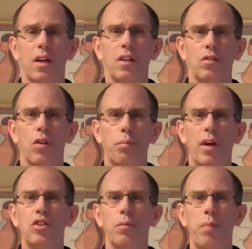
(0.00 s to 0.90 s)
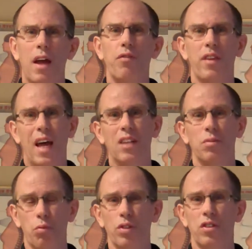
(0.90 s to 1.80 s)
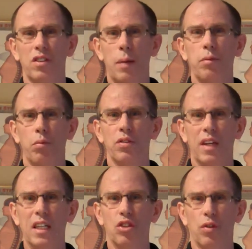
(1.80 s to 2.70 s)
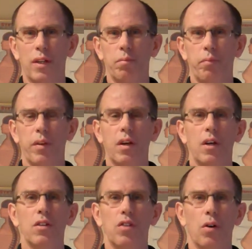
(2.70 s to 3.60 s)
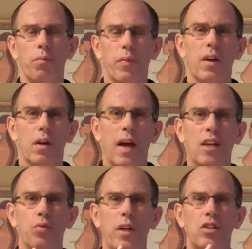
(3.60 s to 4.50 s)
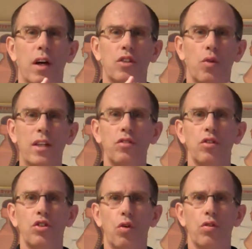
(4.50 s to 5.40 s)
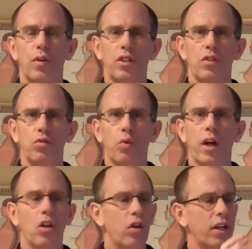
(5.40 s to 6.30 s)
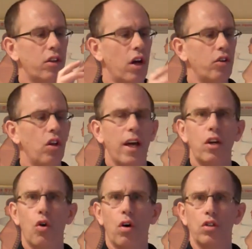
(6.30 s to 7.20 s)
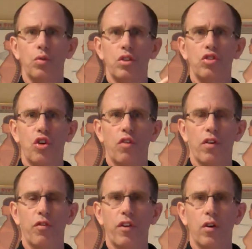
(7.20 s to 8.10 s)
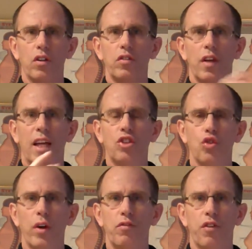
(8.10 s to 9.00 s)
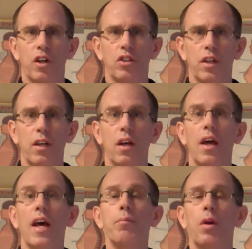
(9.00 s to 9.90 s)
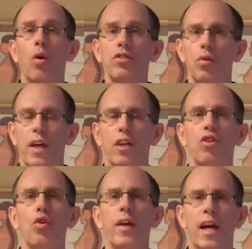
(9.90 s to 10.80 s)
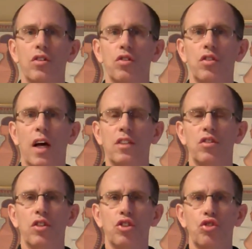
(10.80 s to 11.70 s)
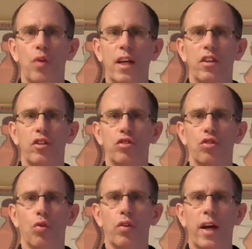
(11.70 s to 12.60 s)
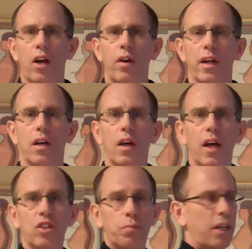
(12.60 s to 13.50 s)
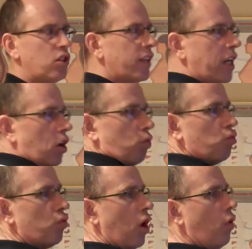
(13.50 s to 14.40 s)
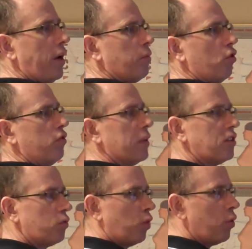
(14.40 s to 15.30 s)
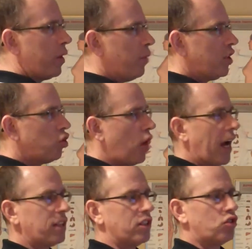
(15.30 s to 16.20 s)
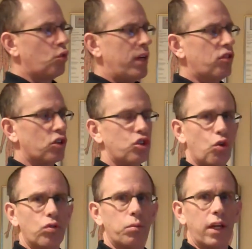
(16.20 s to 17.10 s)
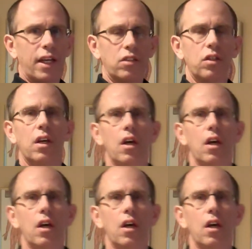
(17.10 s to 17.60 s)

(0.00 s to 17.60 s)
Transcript: So the price you pay for that, it's more susceptible to injury. So as we address your shoulder issues, we're going to look at the underlying cause, which is nerve interference and joint function, but also get you doing exercises to strengthen your shoulder area, especially rowing movements where we retract and squeeze our shoulder blades.